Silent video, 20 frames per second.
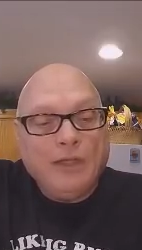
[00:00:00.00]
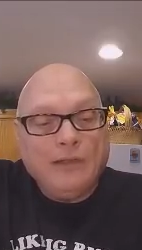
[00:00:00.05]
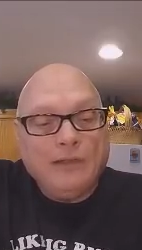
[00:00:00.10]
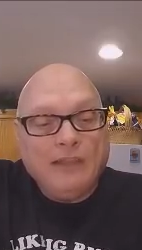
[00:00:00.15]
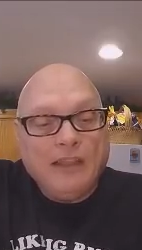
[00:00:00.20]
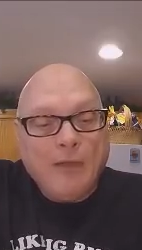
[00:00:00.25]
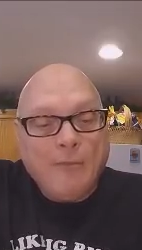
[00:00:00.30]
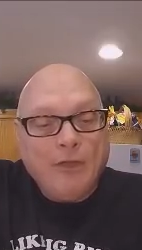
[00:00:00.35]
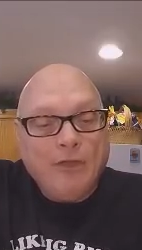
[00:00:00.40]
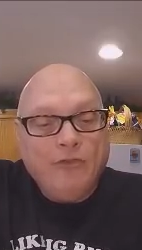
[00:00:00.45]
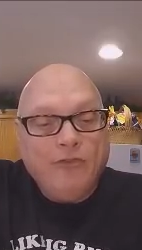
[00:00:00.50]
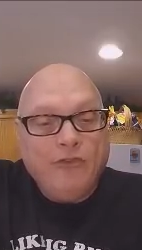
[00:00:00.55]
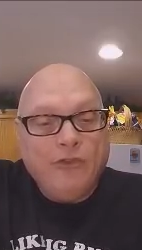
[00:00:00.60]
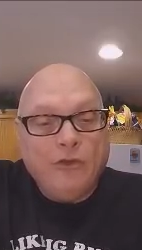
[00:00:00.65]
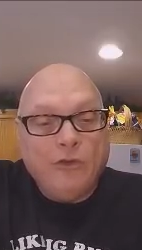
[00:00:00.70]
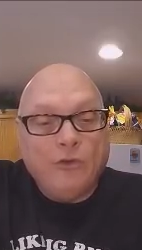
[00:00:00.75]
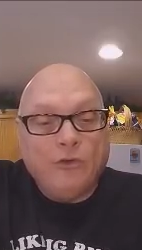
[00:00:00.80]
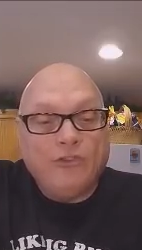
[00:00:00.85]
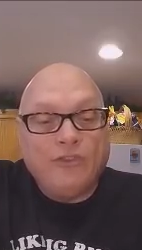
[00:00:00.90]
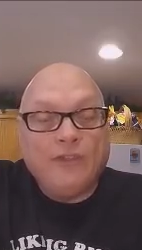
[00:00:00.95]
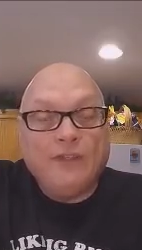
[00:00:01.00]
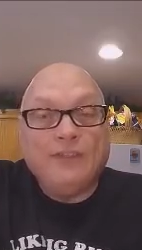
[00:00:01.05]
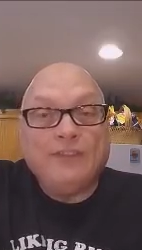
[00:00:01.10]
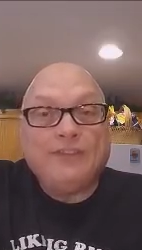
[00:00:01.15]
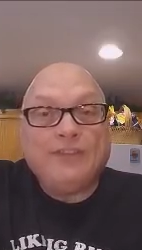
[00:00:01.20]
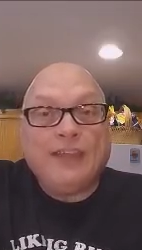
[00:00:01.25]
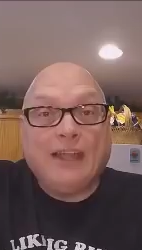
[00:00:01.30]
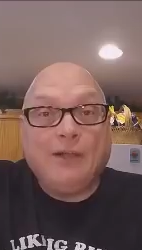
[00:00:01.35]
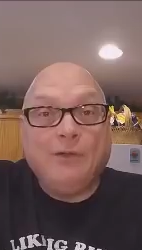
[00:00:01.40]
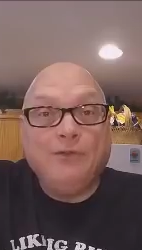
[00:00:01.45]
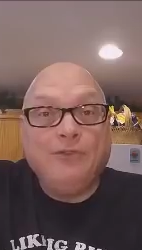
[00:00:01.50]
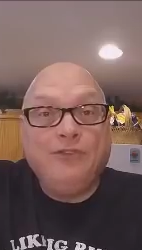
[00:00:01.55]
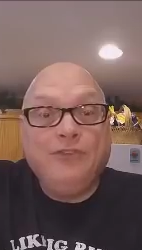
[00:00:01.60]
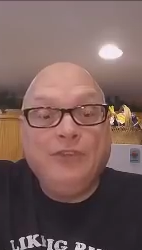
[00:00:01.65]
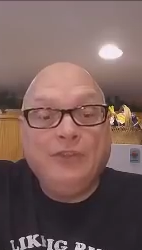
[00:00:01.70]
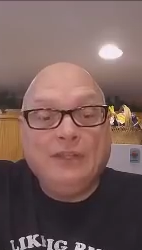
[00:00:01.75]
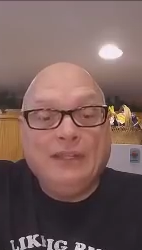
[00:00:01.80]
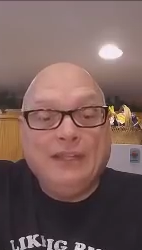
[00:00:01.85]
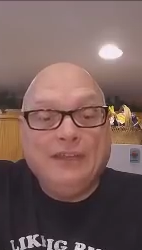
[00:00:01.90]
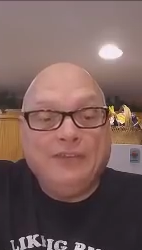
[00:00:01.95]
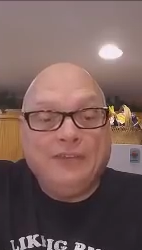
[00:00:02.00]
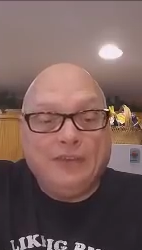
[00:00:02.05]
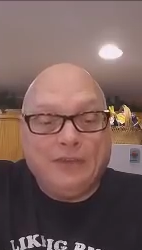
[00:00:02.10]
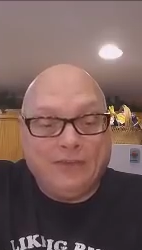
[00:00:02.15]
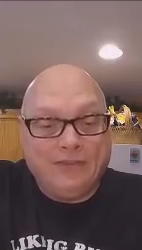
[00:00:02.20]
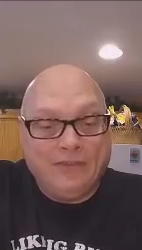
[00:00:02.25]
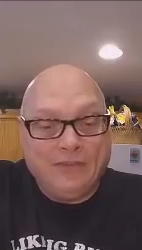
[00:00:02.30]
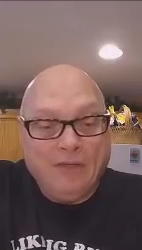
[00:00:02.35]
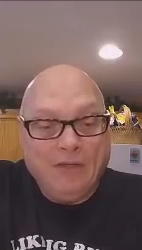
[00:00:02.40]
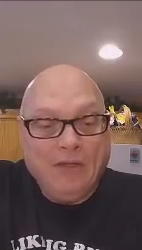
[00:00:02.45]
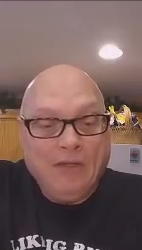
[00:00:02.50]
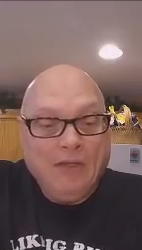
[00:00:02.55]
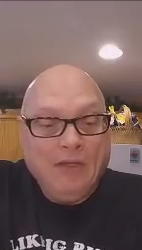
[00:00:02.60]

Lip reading: and lemon juice. Sounds delicious.